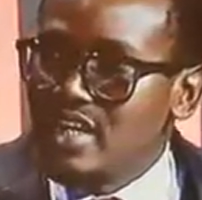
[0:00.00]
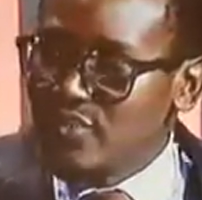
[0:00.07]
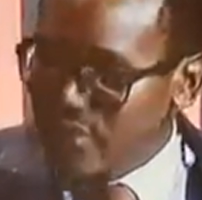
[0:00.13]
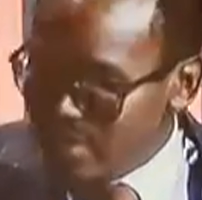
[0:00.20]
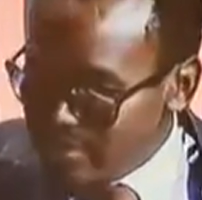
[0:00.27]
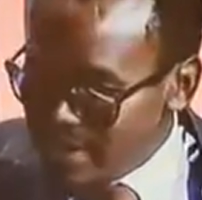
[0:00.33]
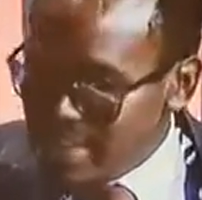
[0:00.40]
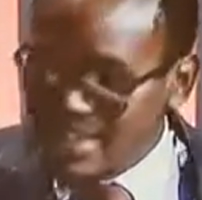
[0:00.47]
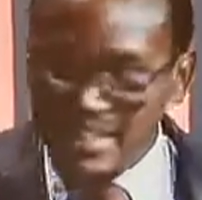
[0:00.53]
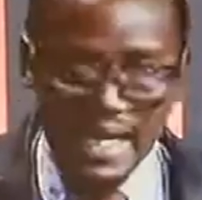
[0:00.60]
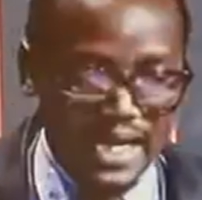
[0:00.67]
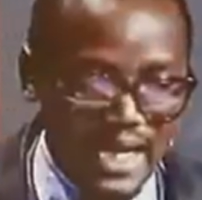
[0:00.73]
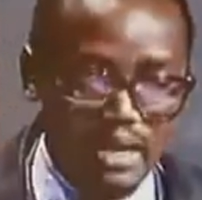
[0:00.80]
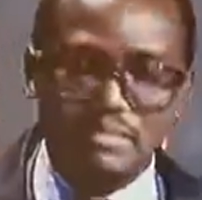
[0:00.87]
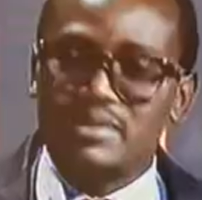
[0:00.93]
minister
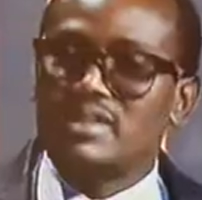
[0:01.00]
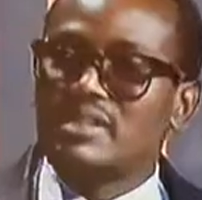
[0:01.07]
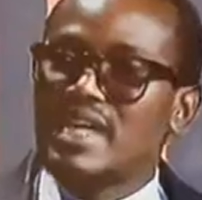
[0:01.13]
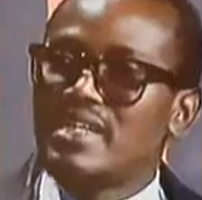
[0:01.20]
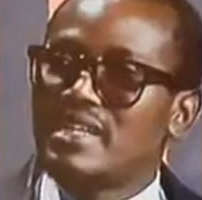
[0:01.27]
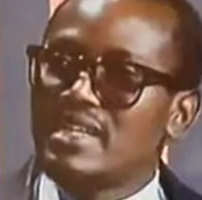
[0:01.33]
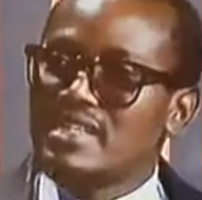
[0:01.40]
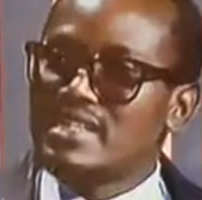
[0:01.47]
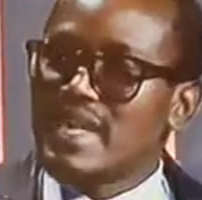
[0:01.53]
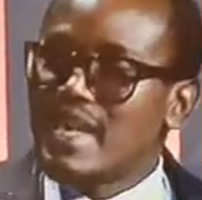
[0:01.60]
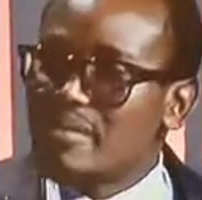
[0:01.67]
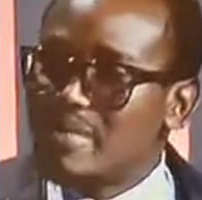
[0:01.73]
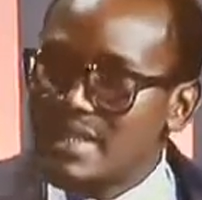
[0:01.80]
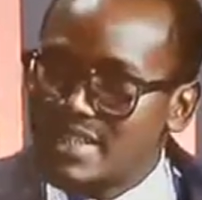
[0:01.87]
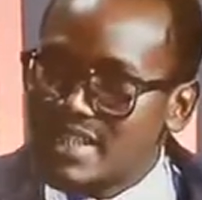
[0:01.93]
comes and there is an
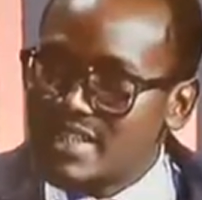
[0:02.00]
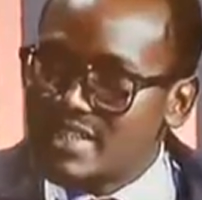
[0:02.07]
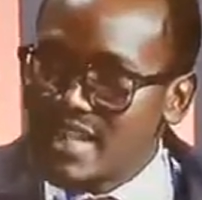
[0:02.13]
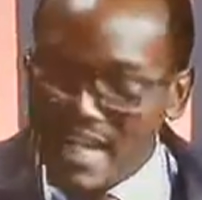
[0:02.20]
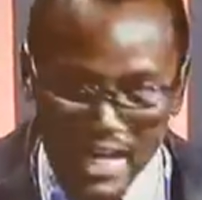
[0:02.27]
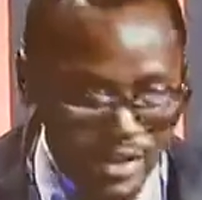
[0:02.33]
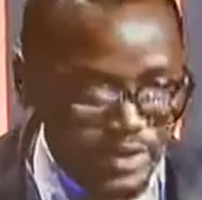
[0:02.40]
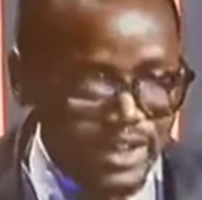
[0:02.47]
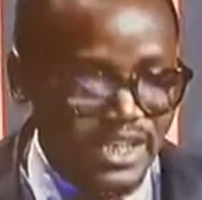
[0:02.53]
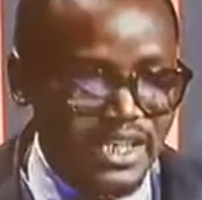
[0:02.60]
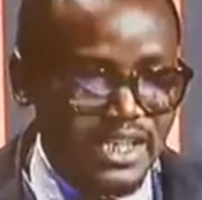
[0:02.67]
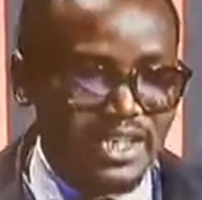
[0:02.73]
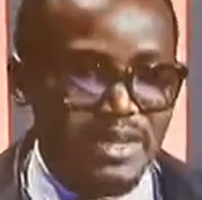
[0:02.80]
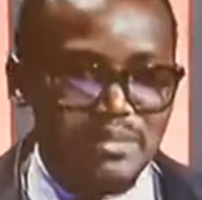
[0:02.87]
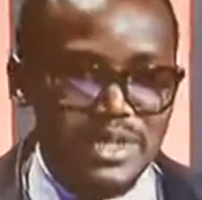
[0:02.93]
emergency, I don't think
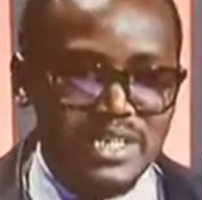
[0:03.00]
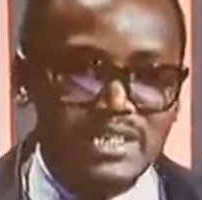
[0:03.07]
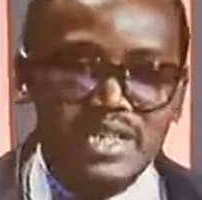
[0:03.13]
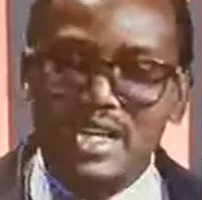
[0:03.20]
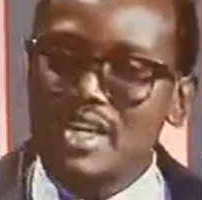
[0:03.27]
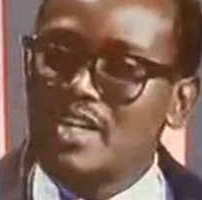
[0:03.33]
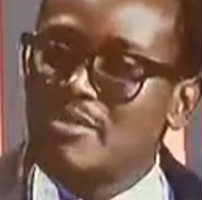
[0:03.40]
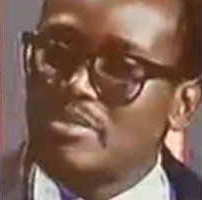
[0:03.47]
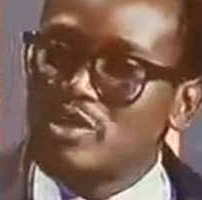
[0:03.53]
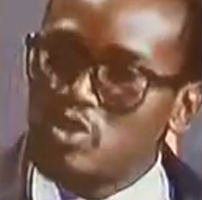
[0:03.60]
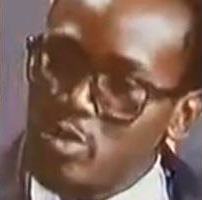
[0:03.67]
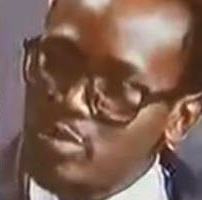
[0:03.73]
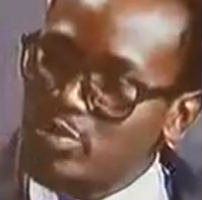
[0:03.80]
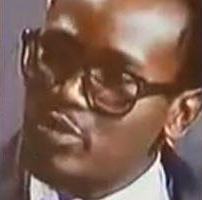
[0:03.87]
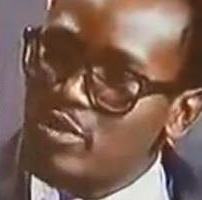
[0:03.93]
a minister can be stopped
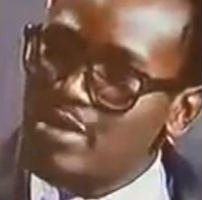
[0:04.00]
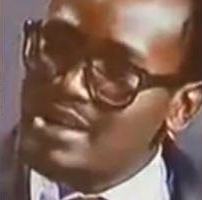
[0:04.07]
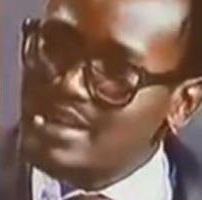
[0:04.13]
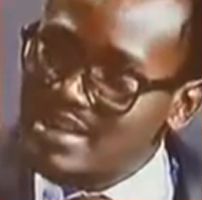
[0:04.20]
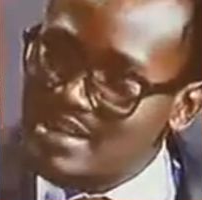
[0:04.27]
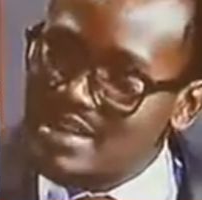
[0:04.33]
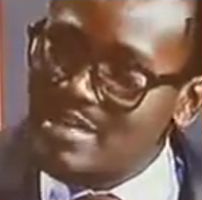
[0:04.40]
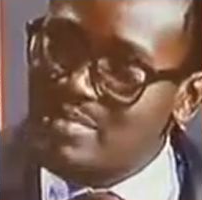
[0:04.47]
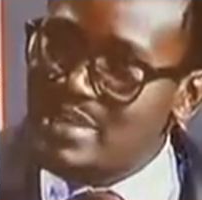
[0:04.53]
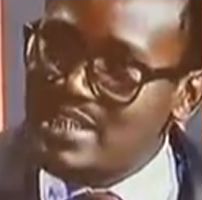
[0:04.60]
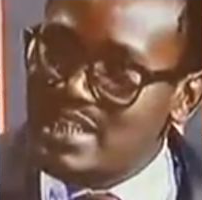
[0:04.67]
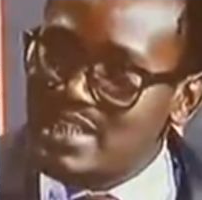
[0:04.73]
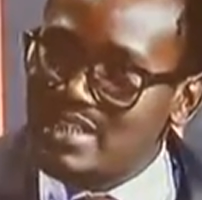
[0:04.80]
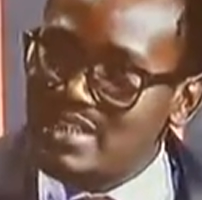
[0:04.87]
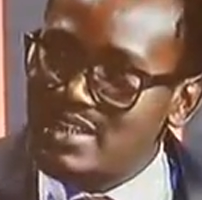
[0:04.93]
from accessing the president.
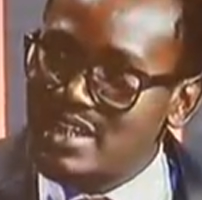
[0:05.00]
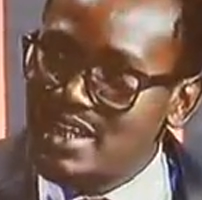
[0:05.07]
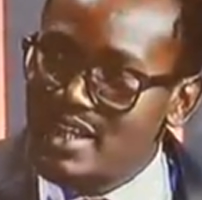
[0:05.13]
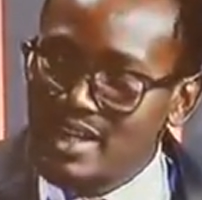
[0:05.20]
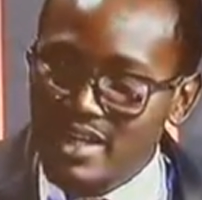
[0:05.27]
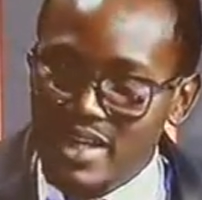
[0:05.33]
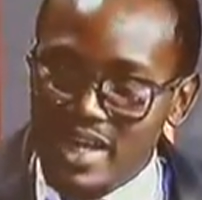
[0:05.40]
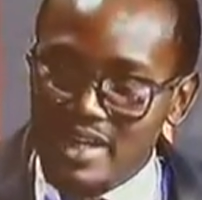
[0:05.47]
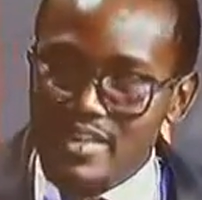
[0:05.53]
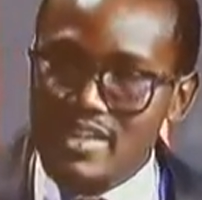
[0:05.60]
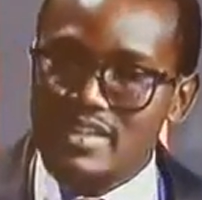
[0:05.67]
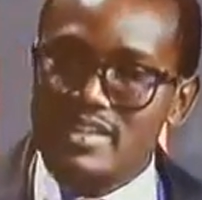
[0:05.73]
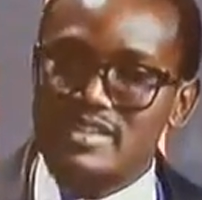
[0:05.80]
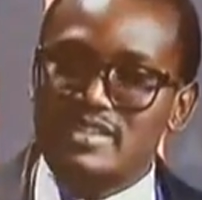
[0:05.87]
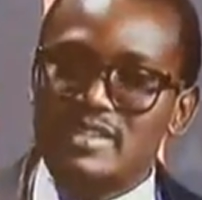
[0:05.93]
I think
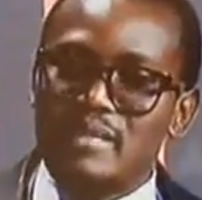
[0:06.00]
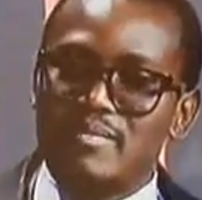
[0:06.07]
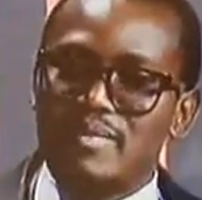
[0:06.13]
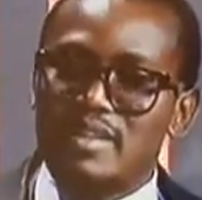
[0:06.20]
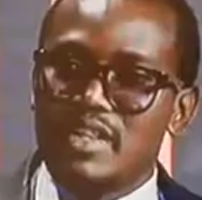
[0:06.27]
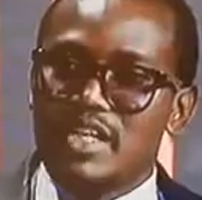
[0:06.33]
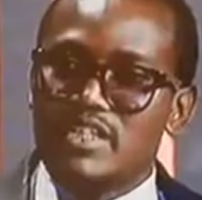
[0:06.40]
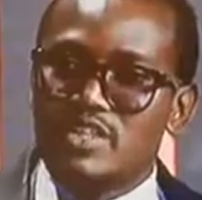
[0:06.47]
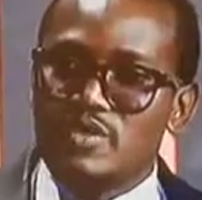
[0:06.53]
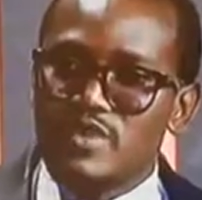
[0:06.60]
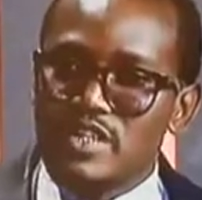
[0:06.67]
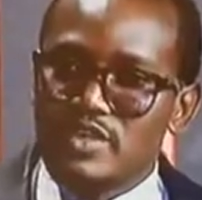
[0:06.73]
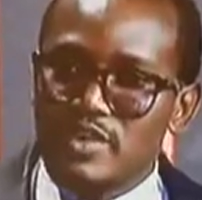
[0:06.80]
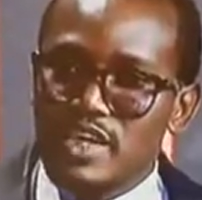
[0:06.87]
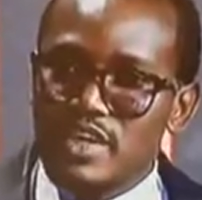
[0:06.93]
this is something that
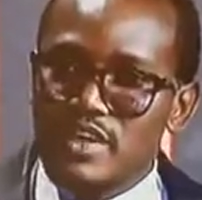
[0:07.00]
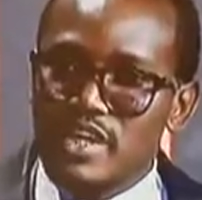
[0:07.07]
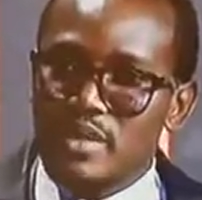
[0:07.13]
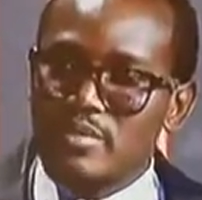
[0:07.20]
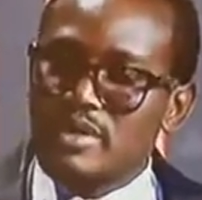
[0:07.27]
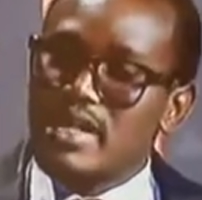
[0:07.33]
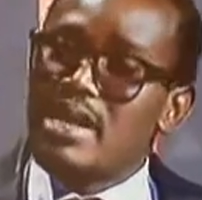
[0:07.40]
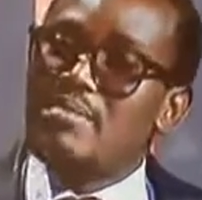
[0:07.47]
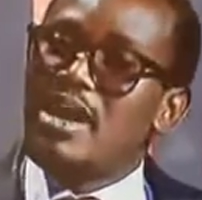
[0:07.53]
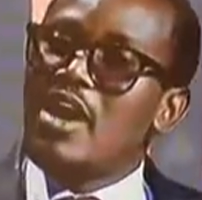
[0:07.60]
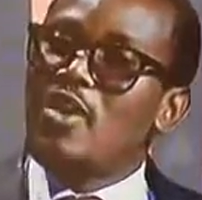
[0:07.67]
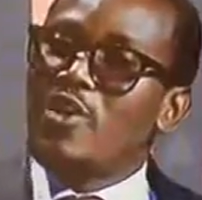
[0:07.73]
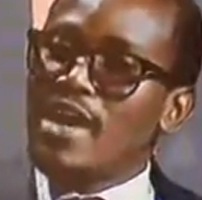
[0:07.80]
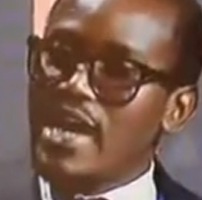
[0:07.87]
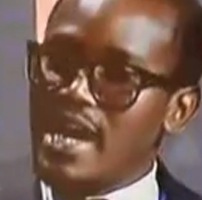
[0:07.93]
obviously we can think about. I'm
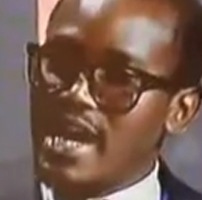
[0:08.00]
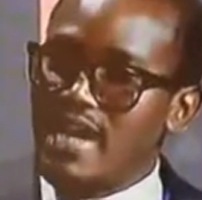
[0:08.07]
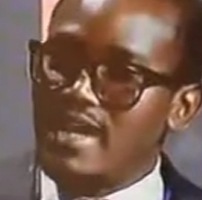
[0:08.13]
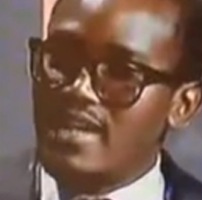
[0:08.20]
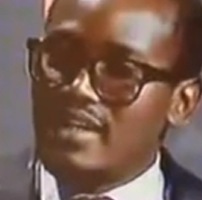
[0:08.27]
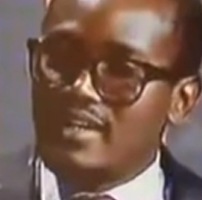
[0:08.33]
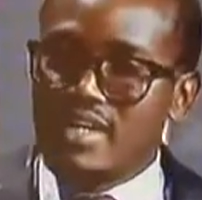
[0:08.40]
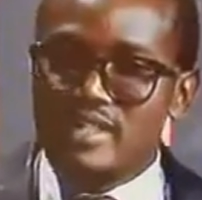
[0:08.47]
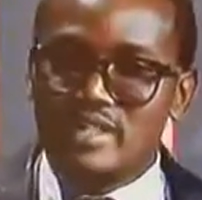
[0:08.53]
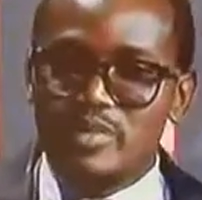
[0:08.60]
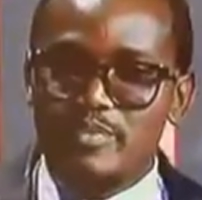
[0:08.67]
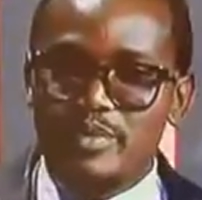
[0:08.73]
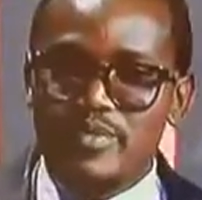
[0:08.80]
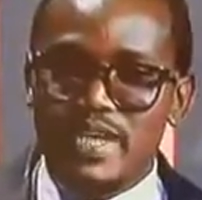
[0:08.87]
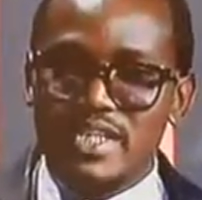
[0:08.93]
aware that
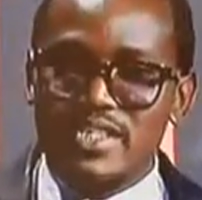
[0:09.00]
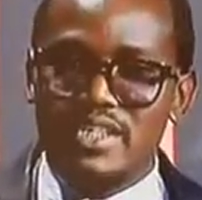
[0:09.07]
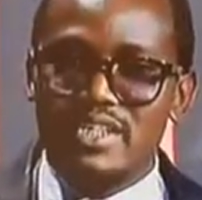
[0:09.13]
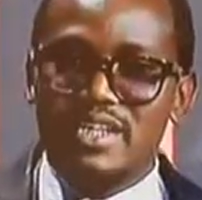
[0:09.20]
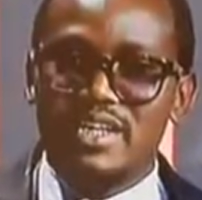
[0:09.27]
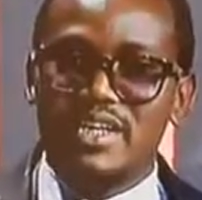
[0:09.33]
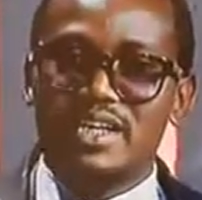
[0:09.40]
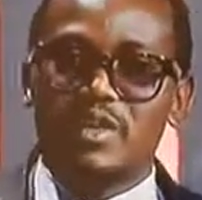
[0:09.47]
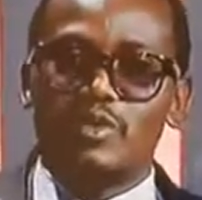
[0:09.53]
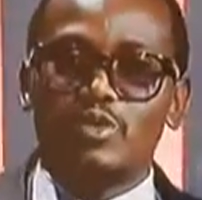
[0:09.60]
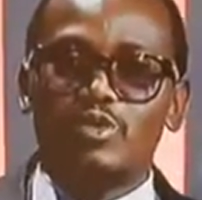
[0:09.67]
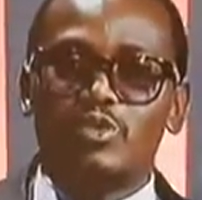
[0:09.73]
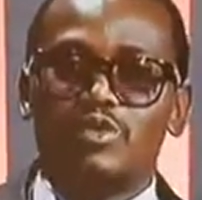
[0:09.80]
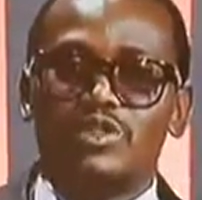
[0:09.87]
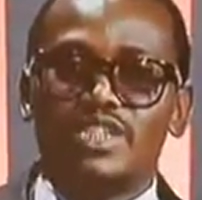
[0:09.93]
previously we
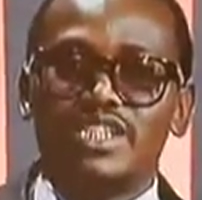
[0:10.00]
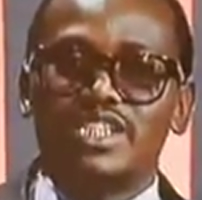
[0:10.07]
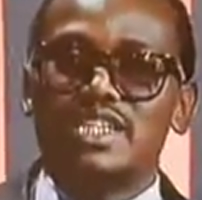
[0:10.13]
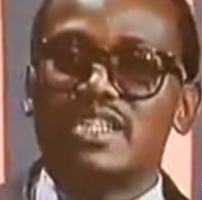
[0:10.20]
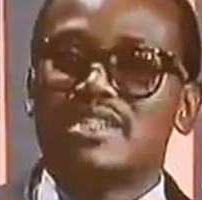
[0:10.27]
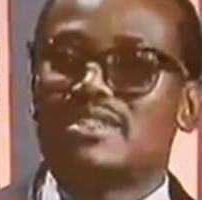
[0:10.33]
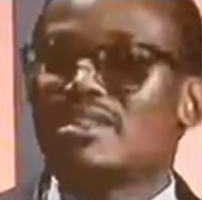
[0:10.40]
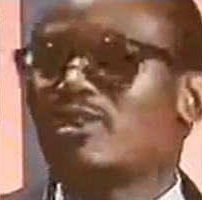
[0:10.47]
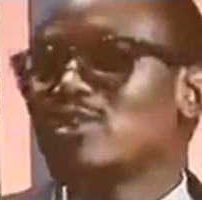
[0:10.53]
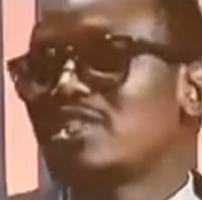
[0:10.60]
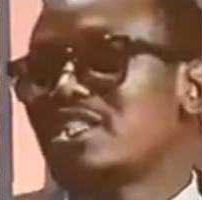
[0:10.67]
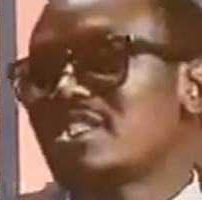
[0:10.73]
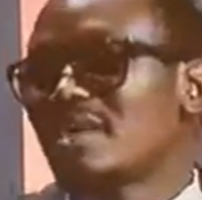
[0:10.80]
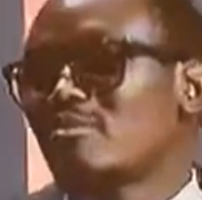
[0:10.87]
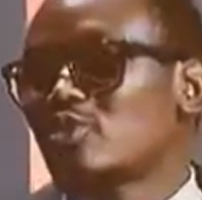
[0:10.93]
could see on
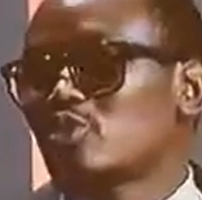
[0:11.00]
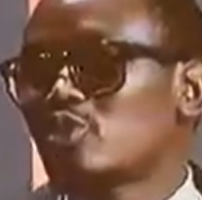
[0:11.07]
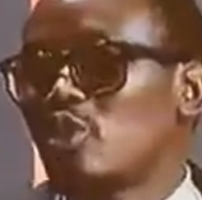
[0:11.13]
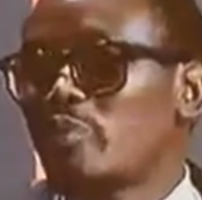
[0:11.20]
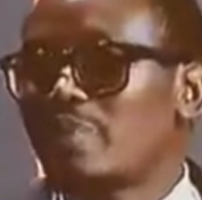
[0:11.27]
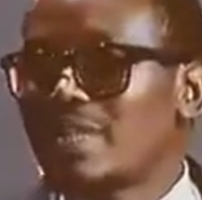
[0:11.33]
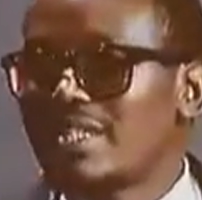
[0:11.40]
some pseudo pages